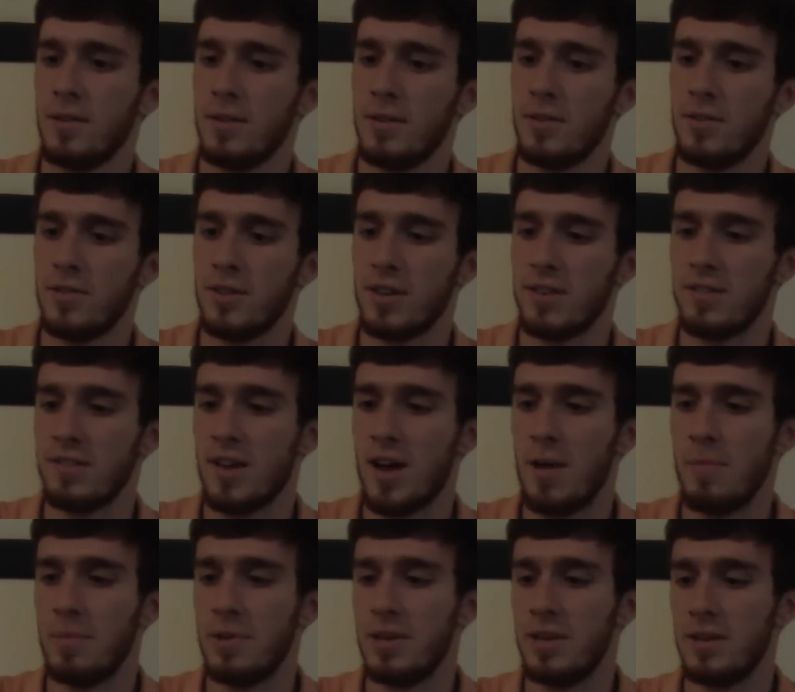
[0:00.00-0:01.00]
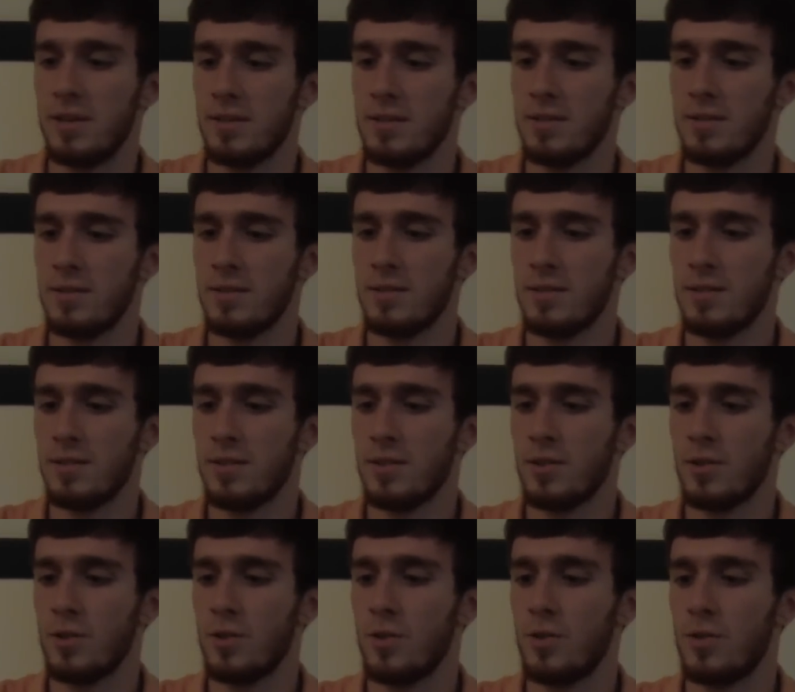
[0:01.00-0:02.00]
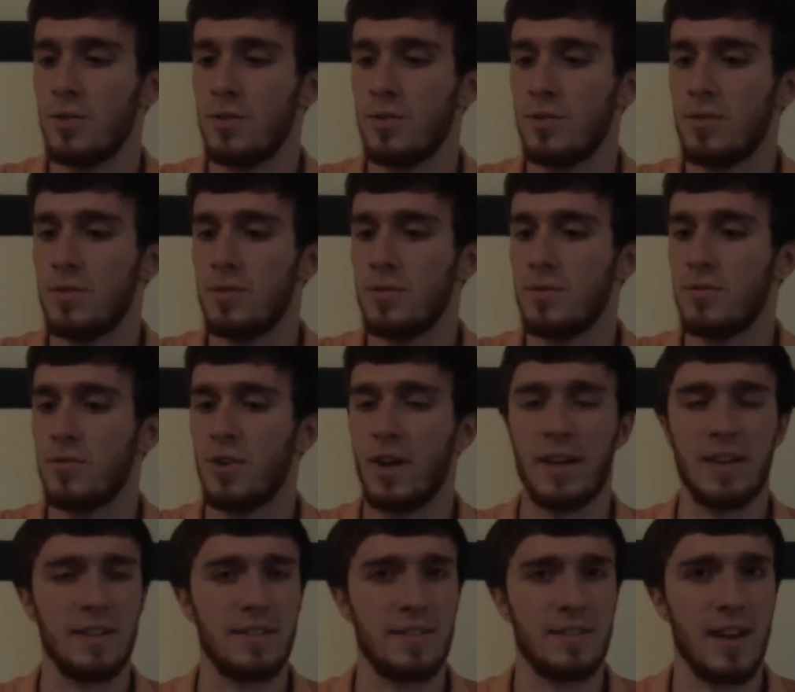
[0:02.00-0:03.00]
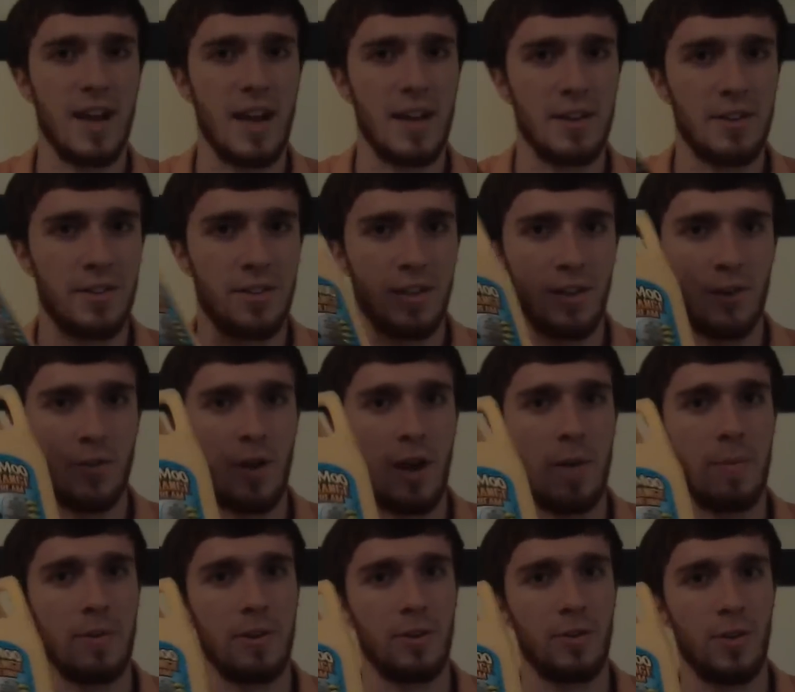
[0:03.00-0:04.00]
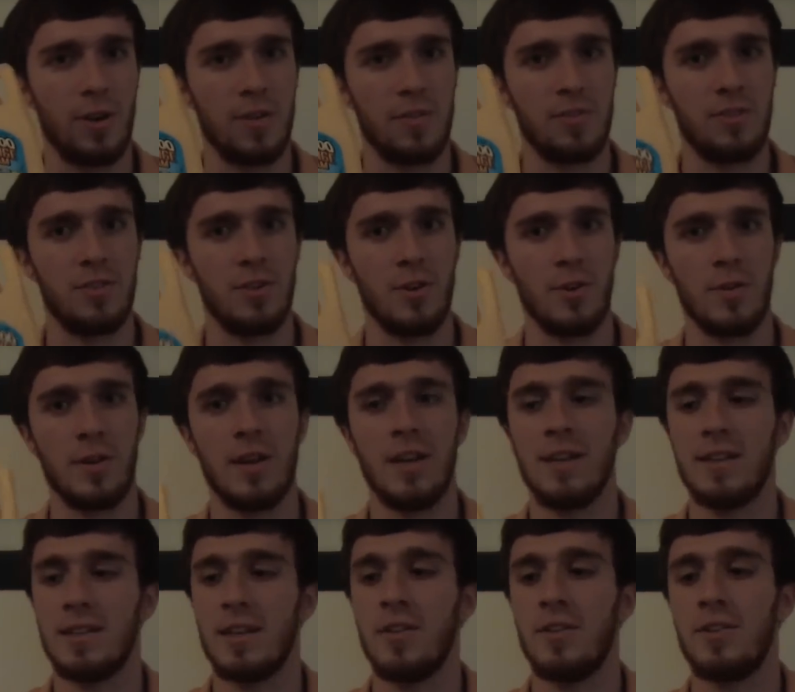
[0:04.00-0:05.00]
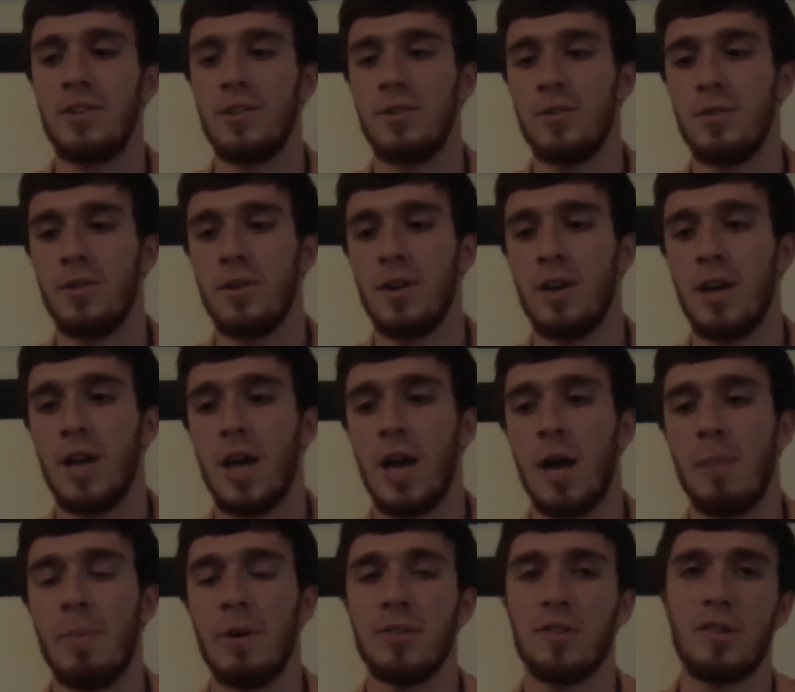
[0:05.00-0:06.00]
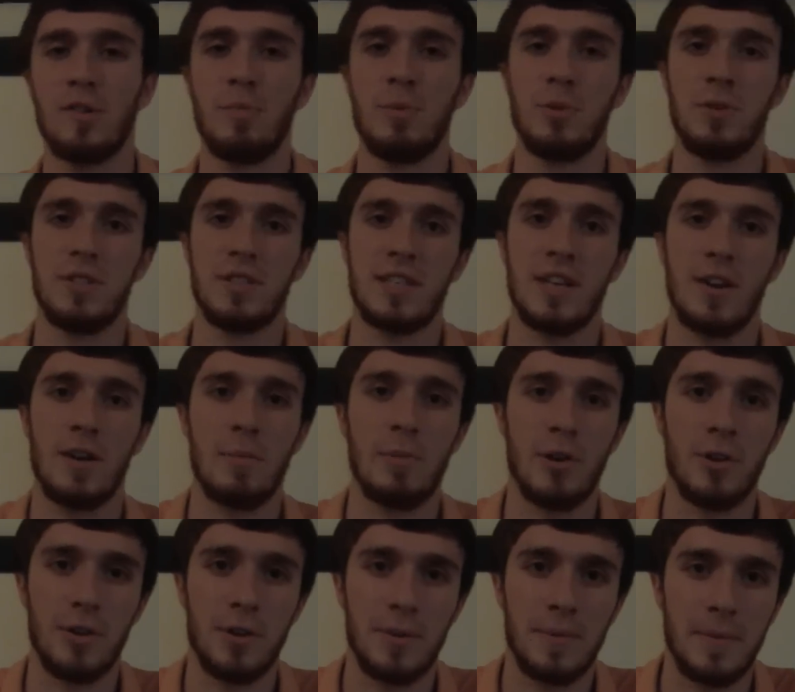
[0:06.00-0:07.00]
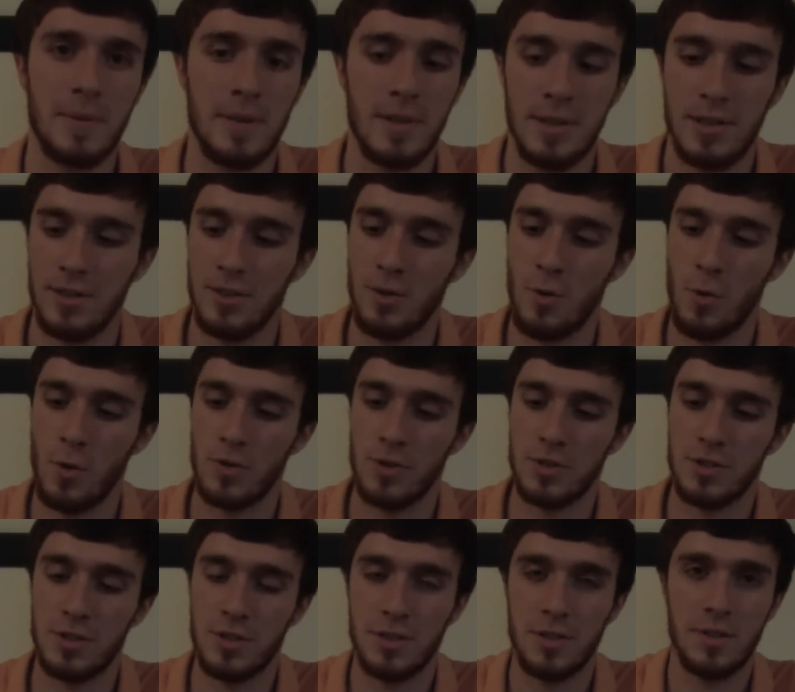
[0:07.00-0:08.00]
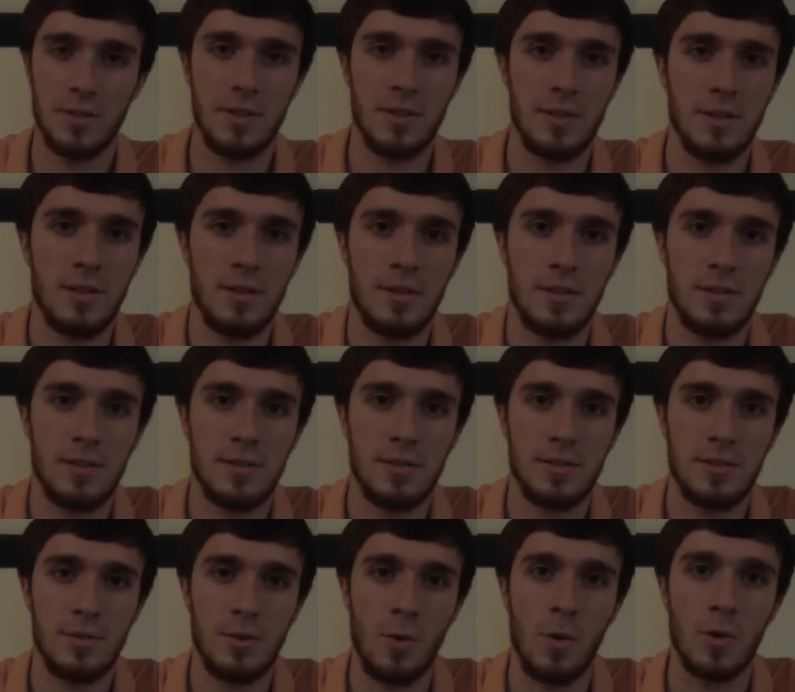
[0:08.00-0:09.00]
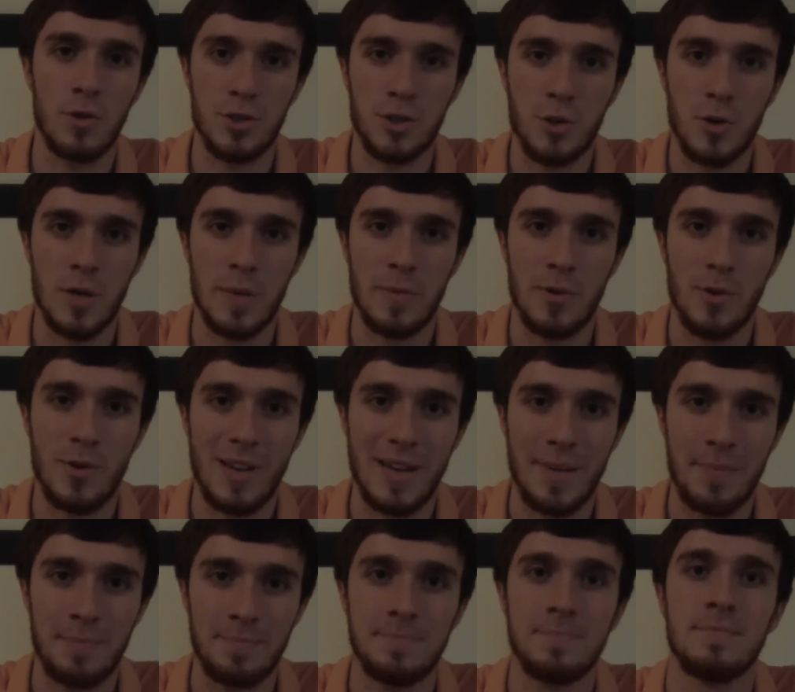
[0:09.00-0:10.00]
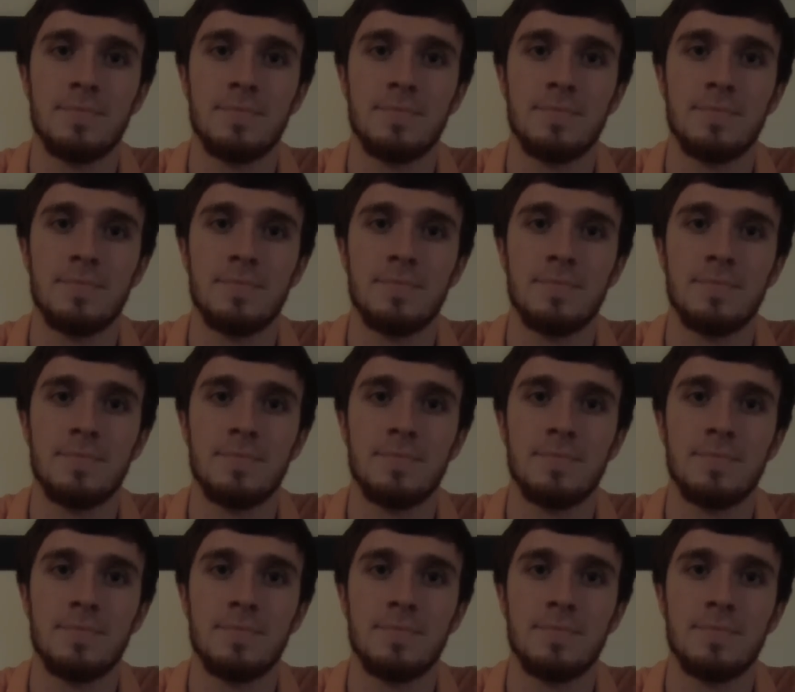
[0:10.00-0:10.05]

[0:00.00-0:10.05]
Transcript: There's like a zombie Frankenstein thing grabbing a gravestone. I'm telling you about the spooky scary milk. It's orange. Orange scream cream.